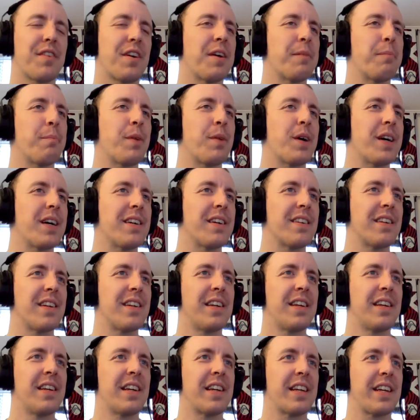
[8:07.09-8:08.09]
Uh, but
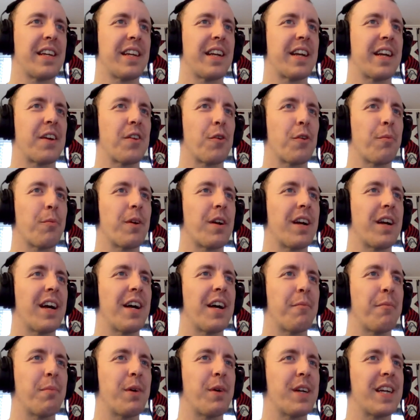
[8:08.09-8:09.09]
getting a little bit
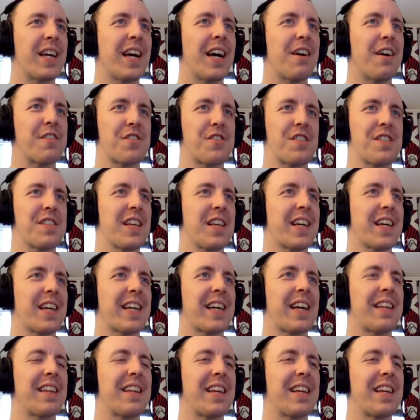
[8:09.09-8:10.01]
ahead, but yeah, I was just like yeah.